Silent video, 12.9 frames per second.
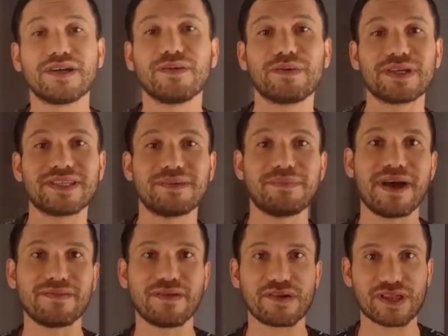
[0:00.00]
with my
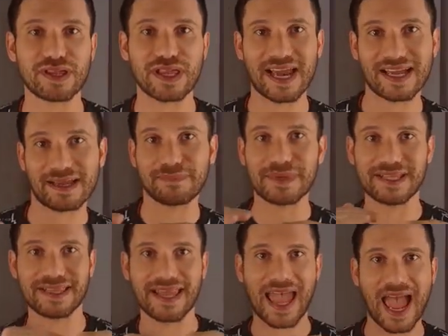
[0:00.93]
voice is like a
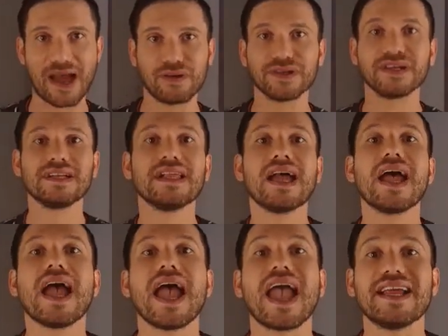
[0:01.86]
bit down?
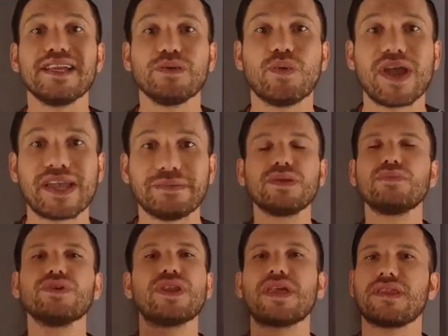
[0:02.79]
Anyway,
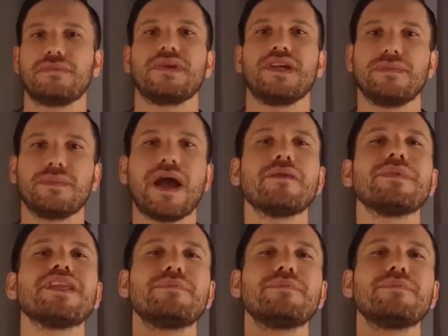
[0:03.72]
but doesn't mean how many